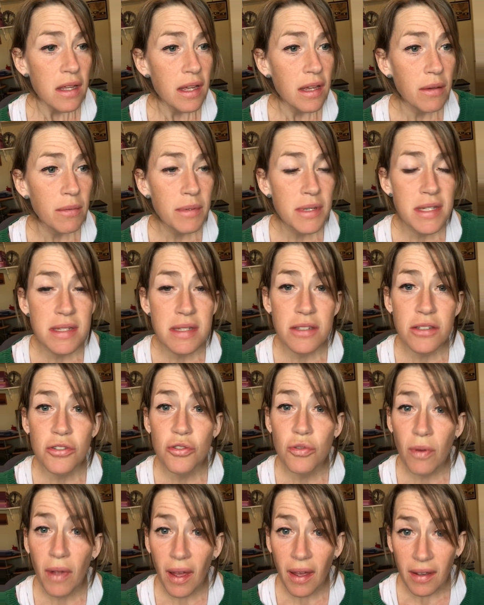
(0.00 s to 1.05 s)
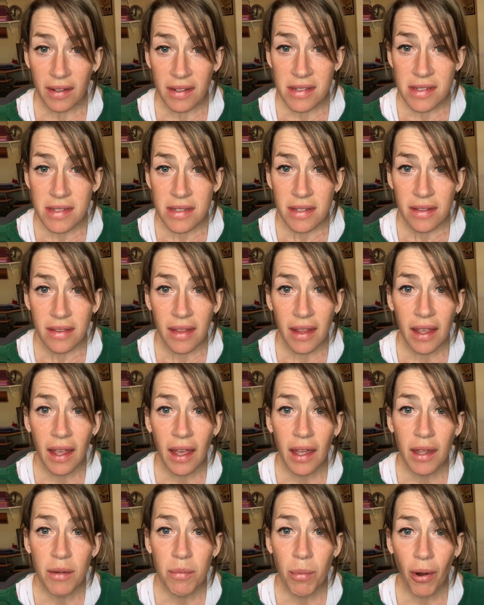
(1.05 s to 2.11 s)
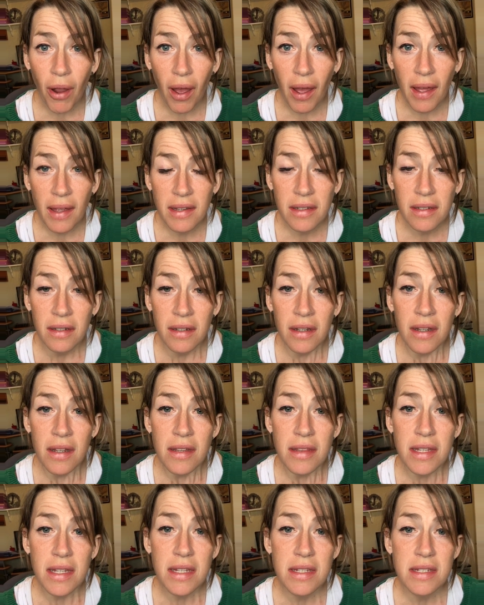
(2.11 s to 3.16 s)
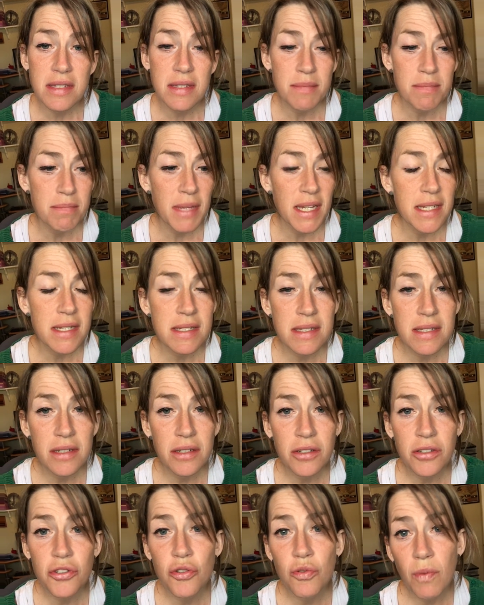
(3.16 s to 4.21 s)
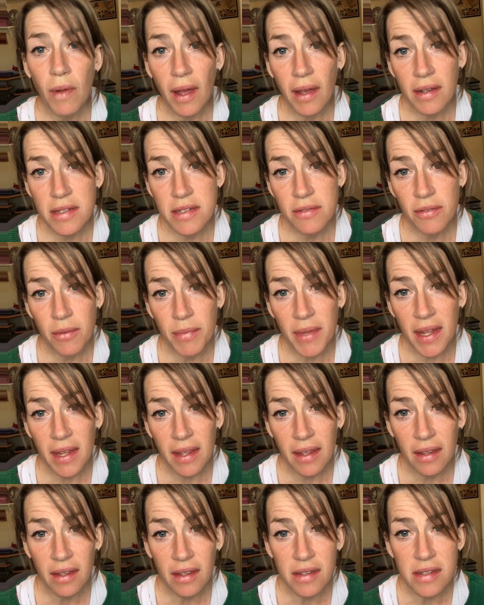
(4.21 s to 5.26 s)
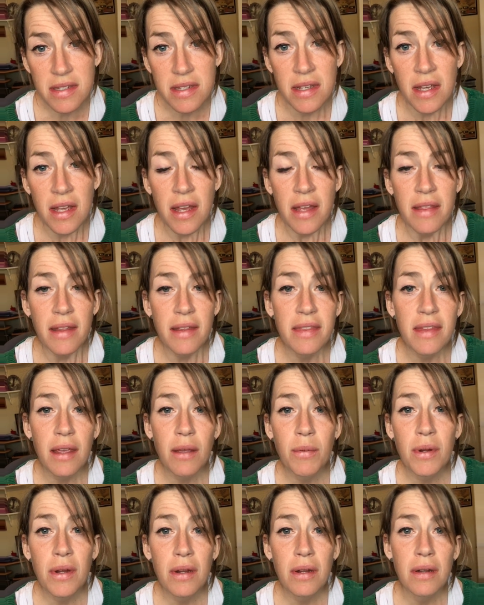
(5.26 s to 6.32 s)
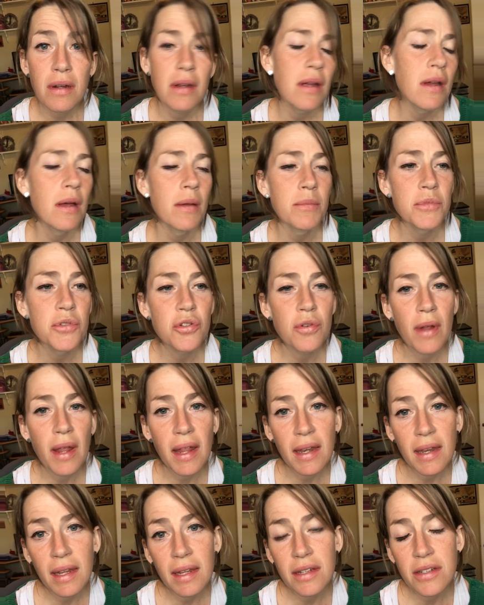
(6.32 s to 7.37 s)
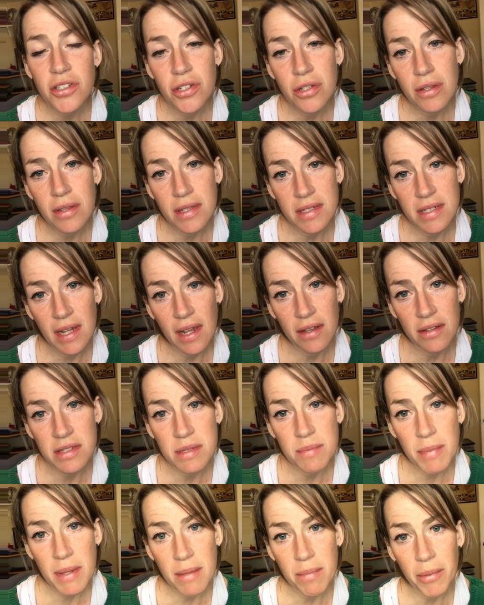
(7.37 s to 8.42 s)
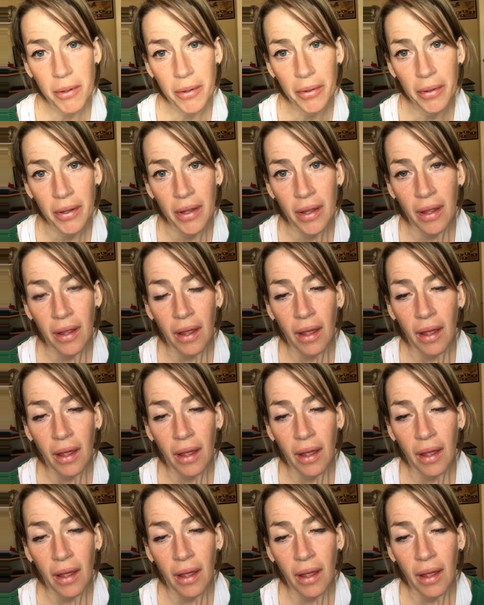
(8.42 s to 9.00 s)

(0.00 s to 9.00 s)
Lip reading: it was drugs. They had brought these medicinal drugs from the hills that they were trading to the townspeople